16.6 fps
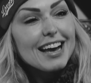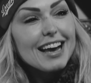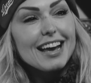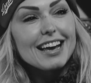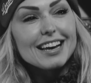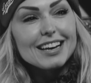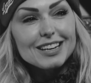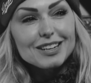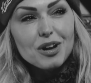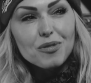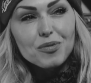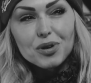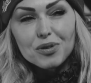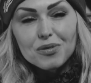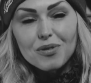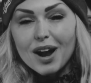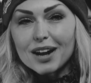And we
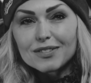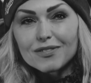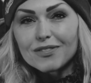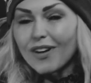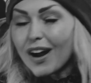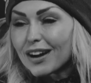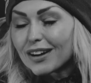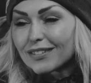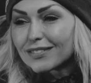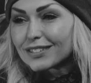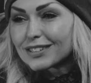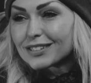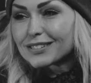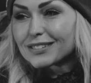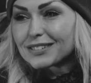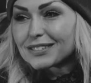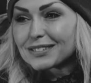were riding fire
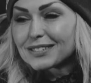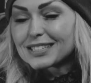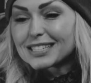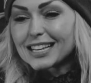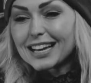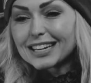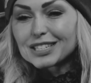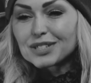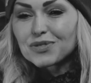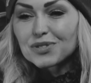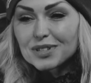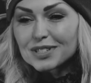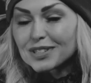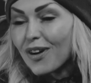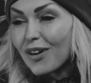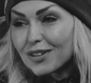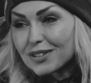roads, and it's for
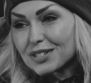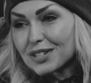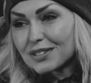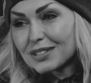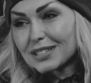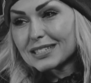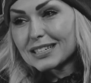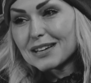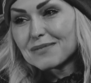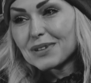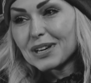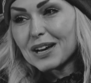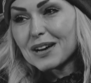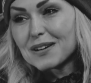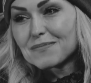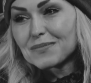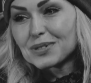this art show that's coming
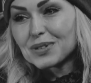up.